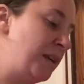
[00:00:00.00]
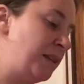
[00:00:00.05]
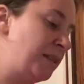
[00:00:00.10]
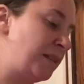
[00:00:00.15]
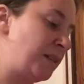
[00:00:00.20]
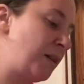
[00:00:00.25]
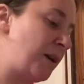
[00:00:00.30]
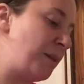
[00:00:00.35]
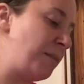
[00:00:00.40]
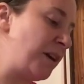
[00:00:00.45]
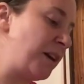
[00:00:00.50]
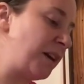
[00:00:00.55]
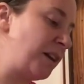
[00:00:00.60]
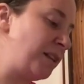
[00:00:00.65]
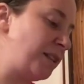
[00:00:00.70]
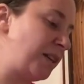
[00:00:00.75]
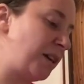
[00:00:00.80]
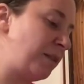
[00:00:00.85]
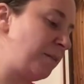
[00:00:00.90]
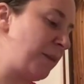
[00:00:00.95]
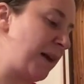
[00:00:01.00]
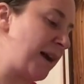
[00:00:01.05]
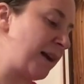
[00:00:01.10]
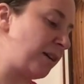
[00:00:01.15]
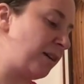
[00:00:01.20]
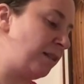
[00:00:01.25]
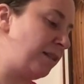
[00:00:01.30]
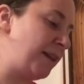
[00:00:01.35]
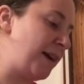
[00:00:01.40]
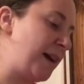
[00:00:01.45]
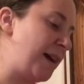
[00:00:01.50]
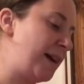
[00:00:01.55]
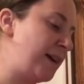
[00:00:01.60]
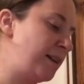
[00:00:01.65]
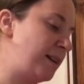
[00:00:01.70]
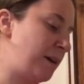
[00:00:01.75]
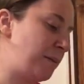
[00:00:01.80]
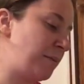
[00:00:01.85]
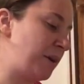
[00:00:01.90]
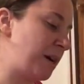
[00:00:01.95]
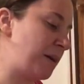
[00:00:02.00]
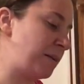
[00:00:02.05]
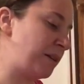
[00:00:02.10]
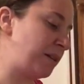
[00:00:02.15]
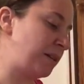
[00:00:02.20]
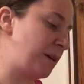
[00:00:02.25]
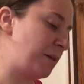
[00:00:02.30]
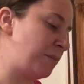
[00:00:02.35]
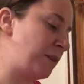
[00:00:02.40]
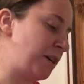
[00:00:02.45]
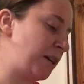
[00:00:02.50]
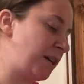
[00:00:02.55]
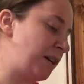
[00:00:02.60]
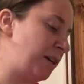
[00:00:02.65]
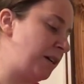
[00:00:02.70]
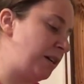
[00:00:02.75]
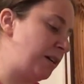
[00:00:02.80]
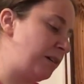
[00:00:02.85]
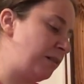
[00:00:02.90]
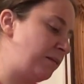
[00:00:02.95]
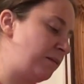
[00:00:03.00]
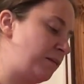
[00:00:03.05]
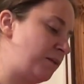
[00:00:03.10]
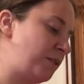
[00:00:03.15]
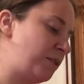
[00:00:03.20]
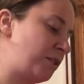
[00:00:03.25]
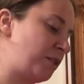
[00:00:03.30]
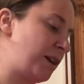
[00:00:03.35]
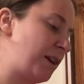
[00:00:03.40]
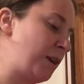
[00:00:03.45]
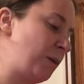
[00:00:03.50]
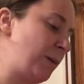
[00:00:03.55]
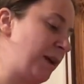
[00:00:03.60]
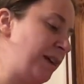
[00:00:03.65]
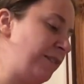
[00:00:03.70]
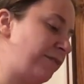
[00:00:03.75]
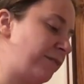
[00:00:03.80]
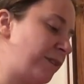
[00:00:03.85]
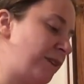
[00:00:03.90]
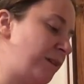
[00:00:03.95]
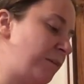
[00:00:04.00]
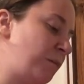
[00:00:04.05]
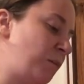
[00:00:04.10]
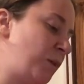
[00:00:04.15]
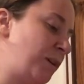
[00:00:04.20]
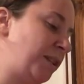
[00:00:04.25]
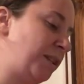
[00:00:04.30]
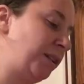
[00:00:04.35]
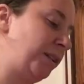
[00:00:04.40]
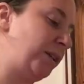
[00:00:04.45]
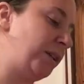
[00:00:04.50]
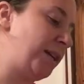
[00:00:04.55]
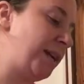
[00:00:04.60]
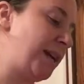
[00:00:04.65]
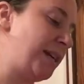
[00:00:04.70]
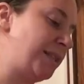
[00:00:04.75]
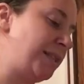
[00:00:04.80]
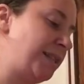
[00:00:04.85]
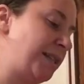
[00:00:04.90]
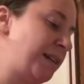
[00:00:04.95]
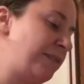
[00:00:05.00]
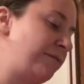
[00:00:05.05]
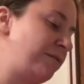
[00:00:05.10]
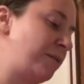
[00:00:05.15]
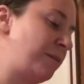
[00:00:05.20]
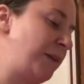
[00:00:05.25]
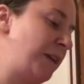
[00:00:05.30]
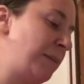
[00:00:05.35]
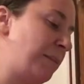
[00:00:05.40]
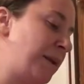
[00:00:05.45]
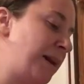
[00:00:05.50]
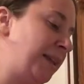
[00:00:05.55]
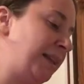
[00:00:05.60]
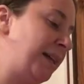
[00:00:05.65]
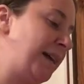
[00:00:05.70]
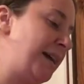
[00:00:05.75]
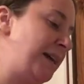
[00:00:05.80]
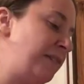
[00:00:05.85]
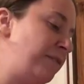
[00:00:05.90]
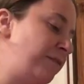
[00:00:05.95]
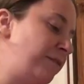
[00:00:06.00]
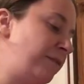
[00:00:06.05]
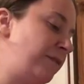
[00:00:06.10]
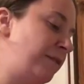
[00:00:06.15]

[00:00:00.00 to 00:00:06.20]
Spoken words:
so I'm not going to turn back on that. I'm not going to stray away from what the Lord has done for me in my life.